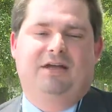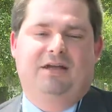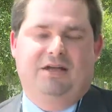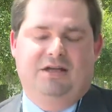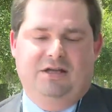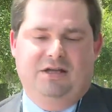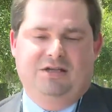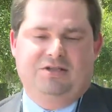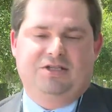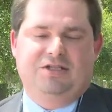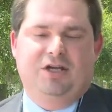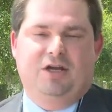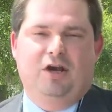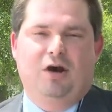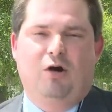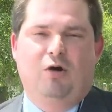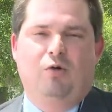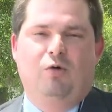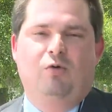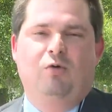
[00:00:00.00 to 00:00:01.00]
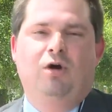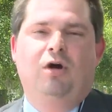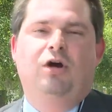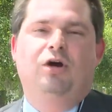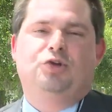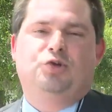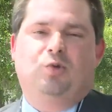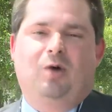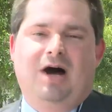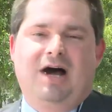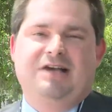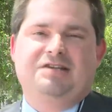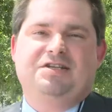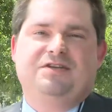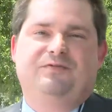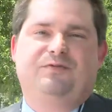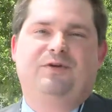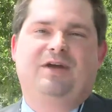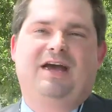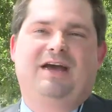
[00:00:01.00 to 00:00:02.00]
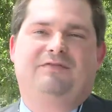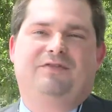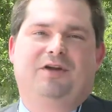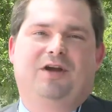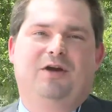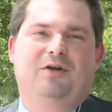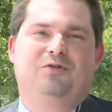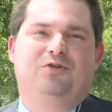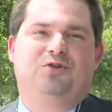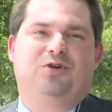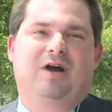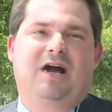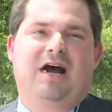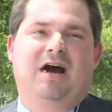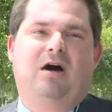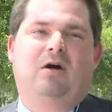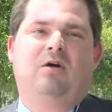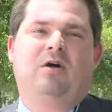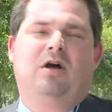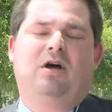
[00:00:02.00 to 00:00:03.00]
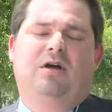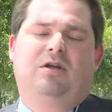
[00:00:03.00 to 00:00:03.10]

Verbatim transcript: is the goal, twice if we have to go to trial.